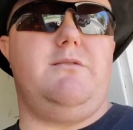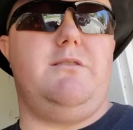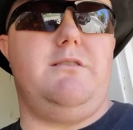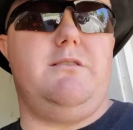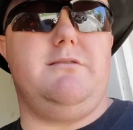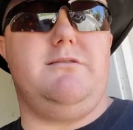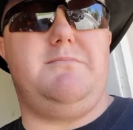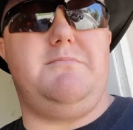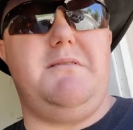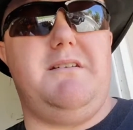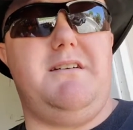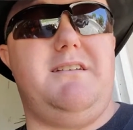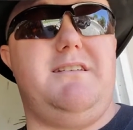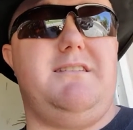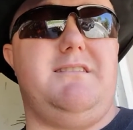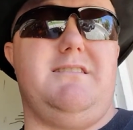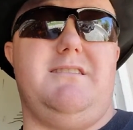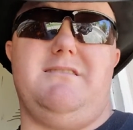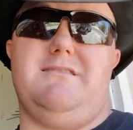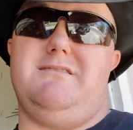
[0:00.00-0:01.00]
Well, it's been
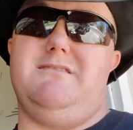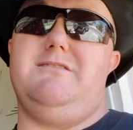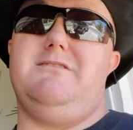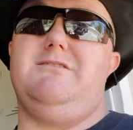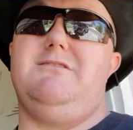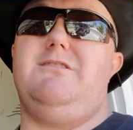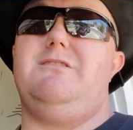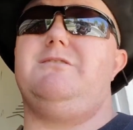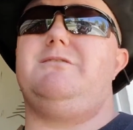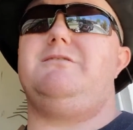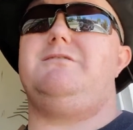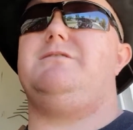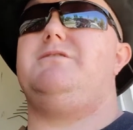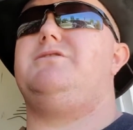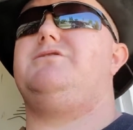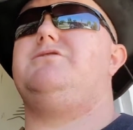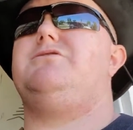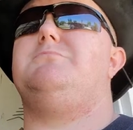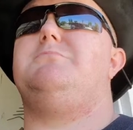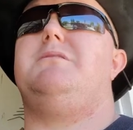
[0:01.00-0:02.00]
a little longer than it
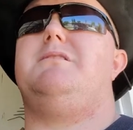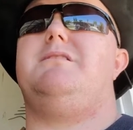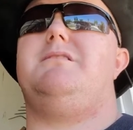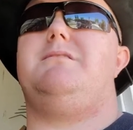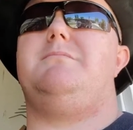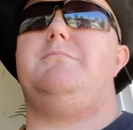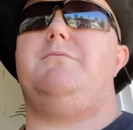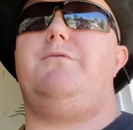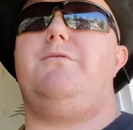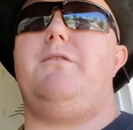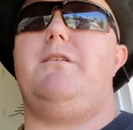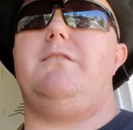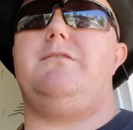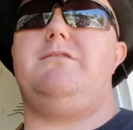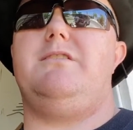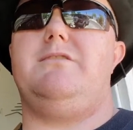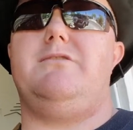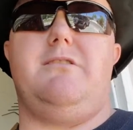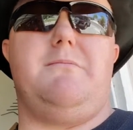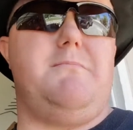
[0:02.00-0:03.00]
should have been
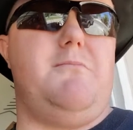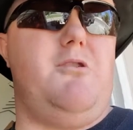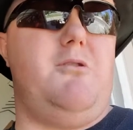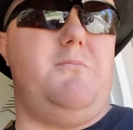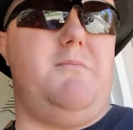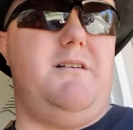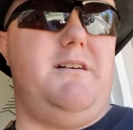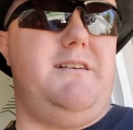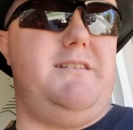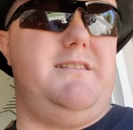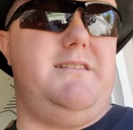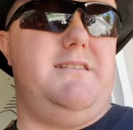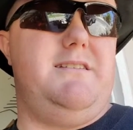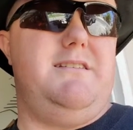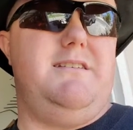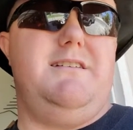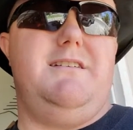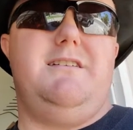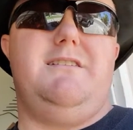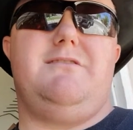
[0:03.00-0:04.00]
since I've mowed mine.
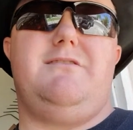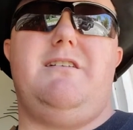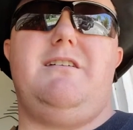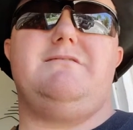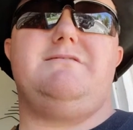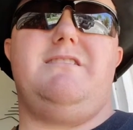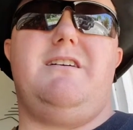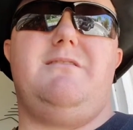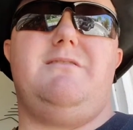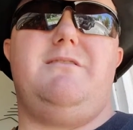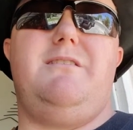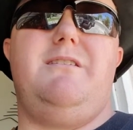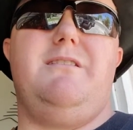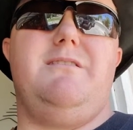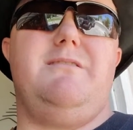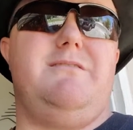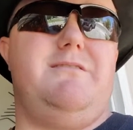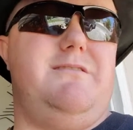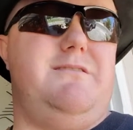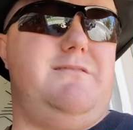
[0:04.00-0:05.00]
So I was out
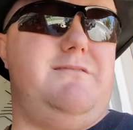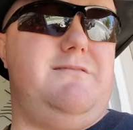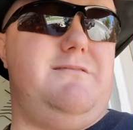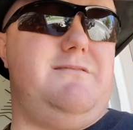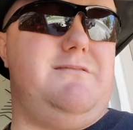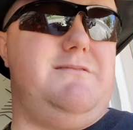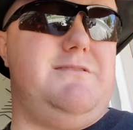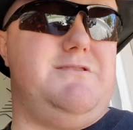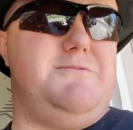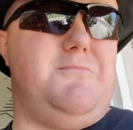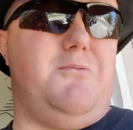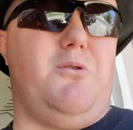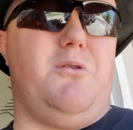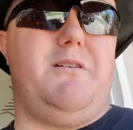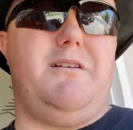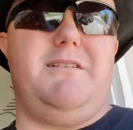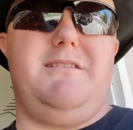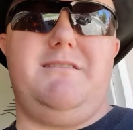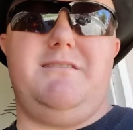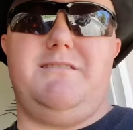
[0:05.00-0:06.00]
here this
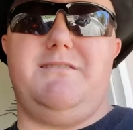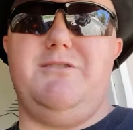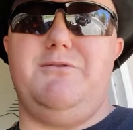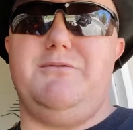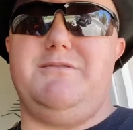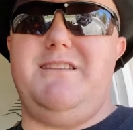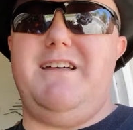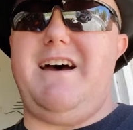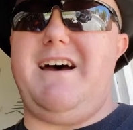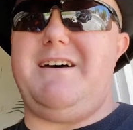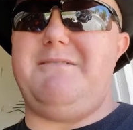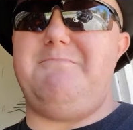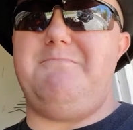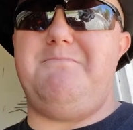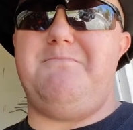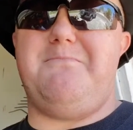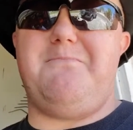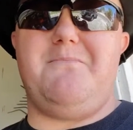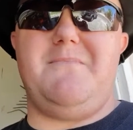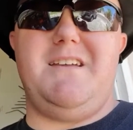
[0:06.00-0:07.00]
morning doing that.
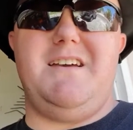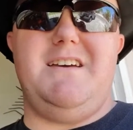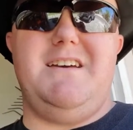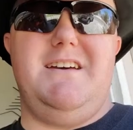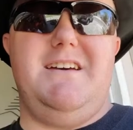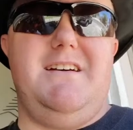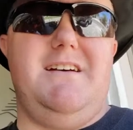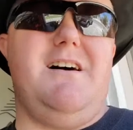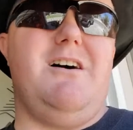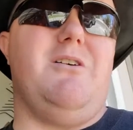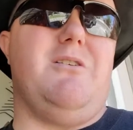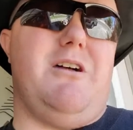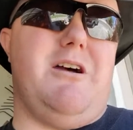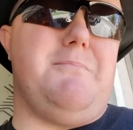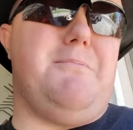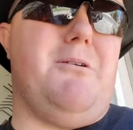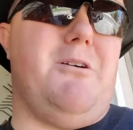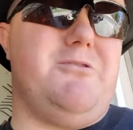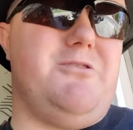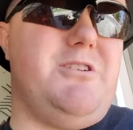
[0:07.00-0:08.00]
Oh, and I
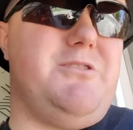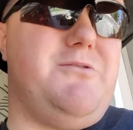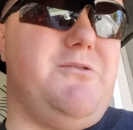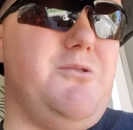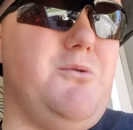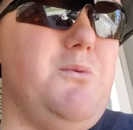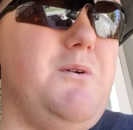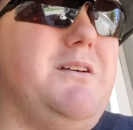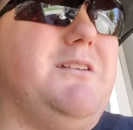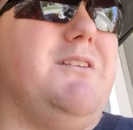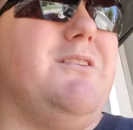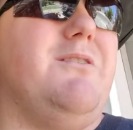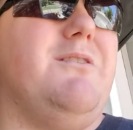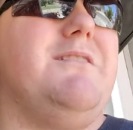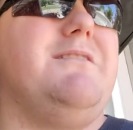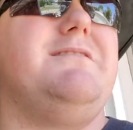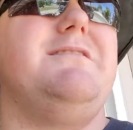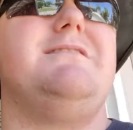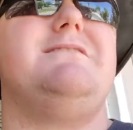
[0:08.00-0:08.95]
apologize for the wind noise.